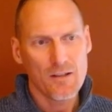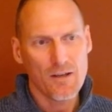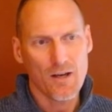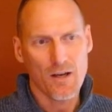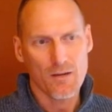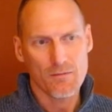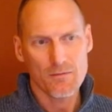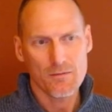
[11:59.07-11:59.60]

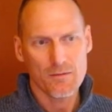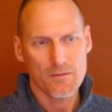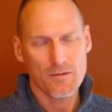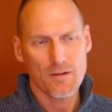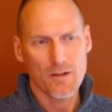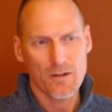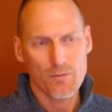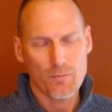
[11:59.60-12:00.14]

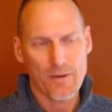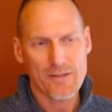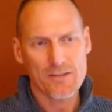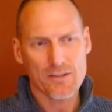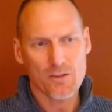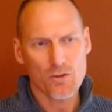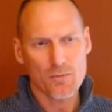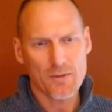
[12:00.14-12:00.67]
and
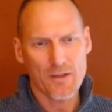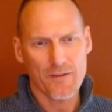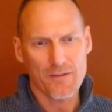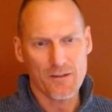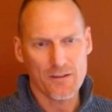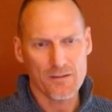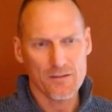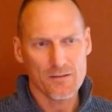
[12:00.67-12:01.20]
based a little bit on
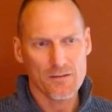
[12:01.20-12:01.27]
the